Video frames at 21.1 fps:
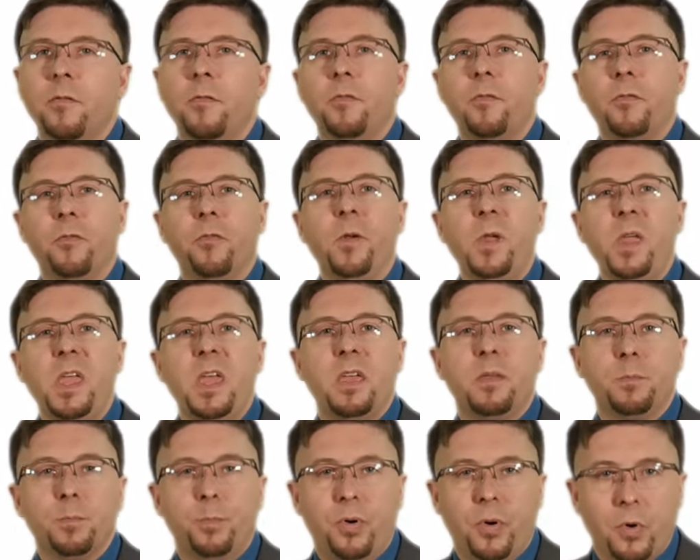
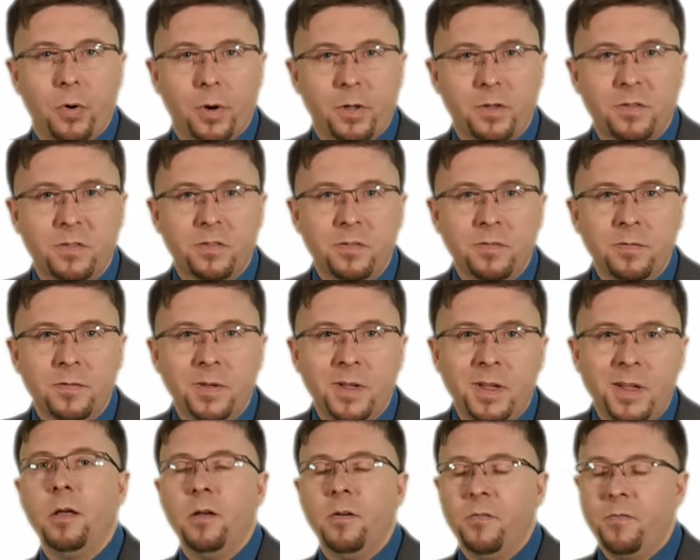Freeing ports.
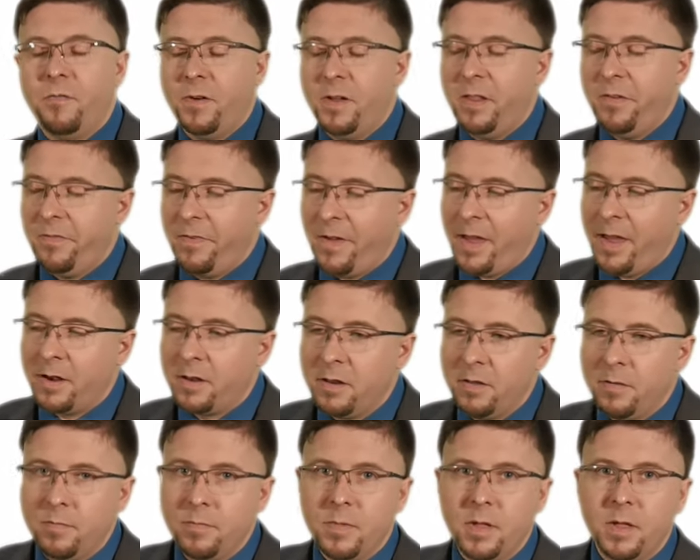Funny fact,
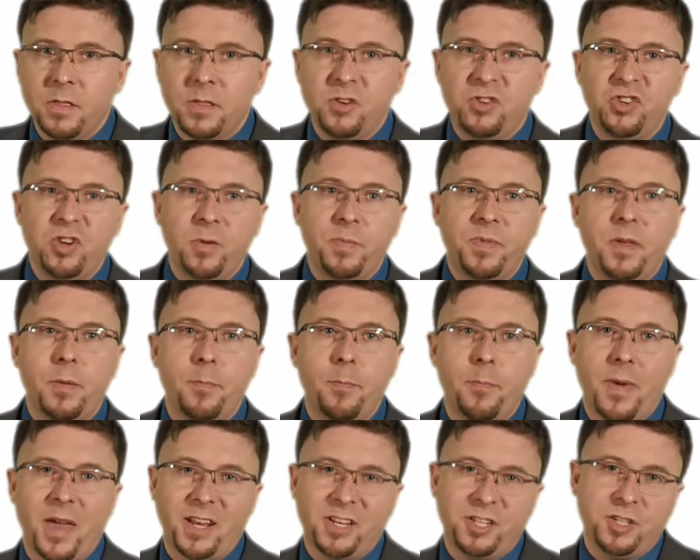the ship that
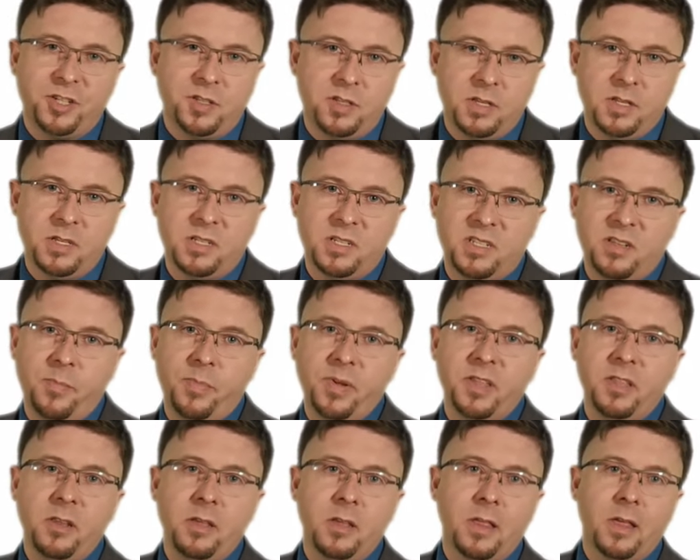matches this
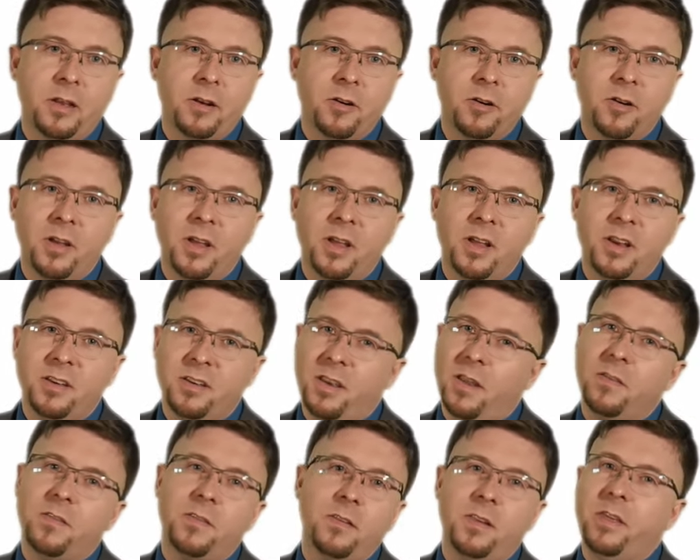stability letter
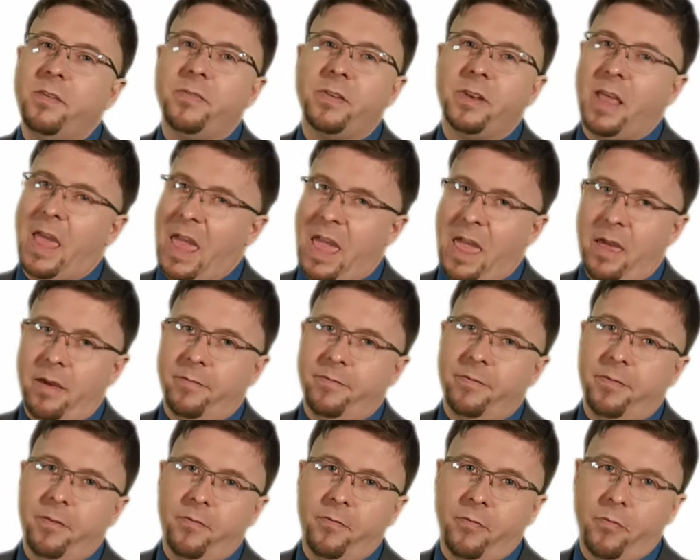doesn't even
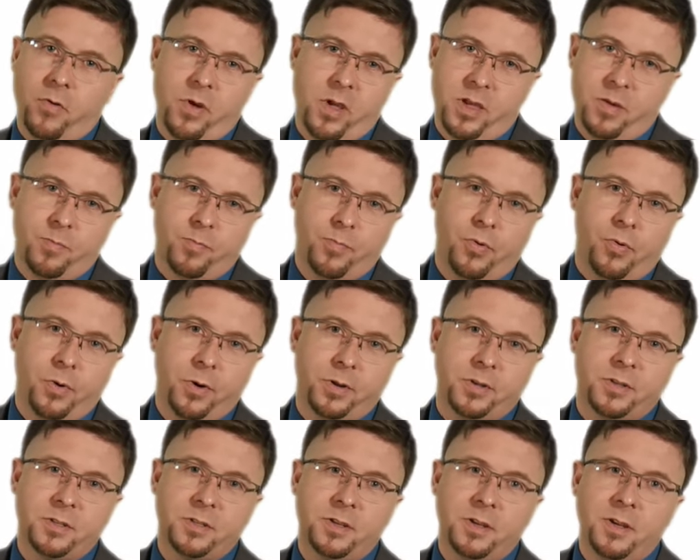have freeing
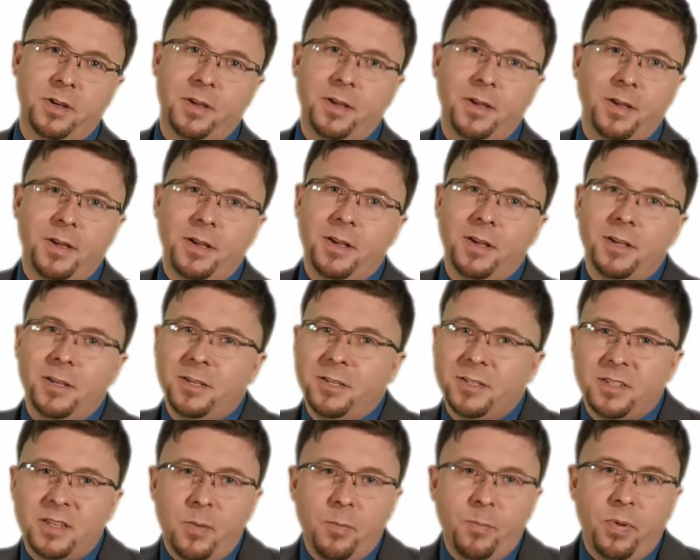ports.
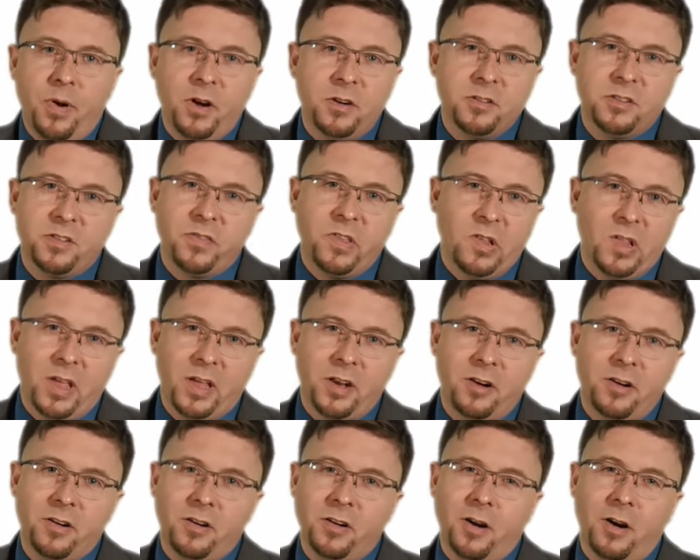Some parts of the
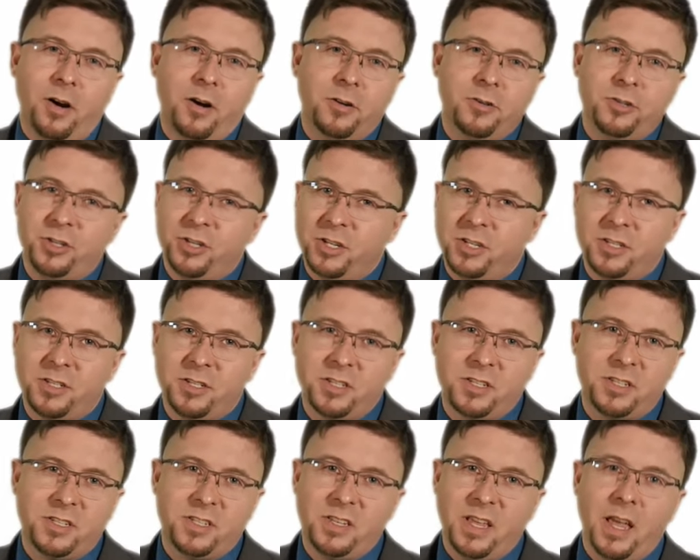letter are just
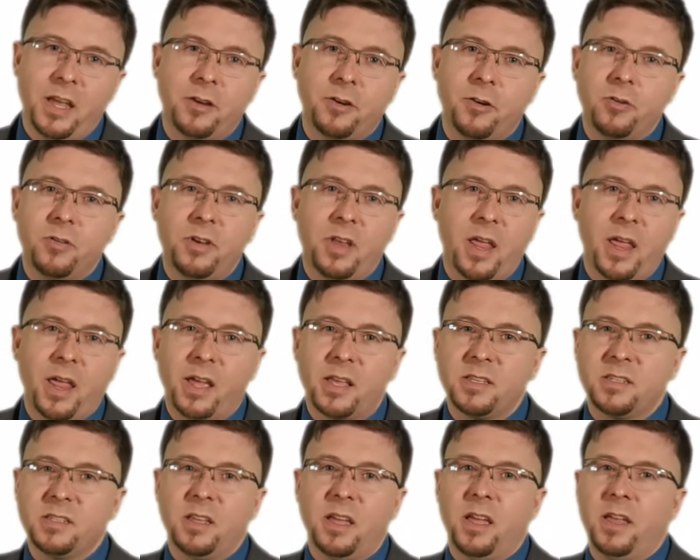standard
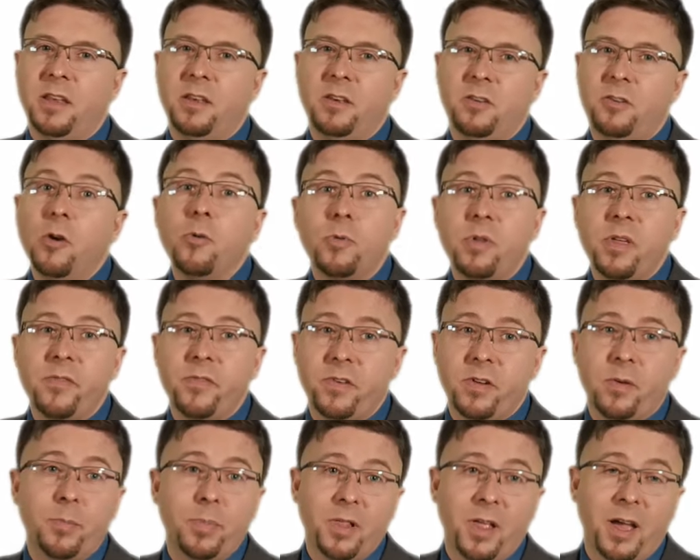text and don't even
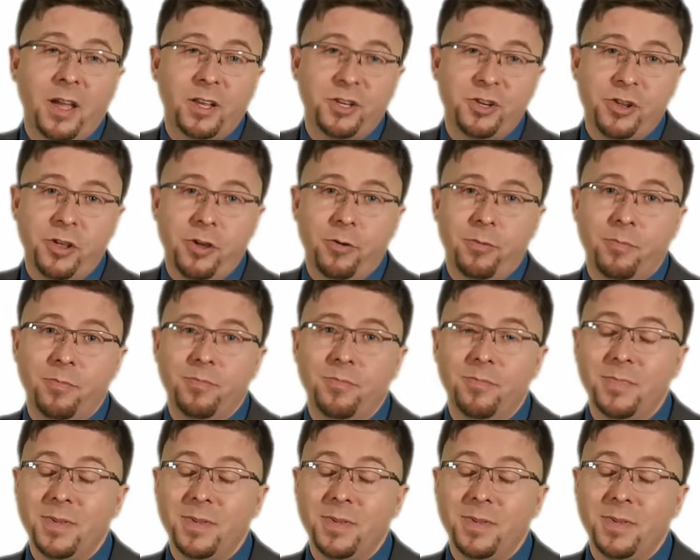apply to you.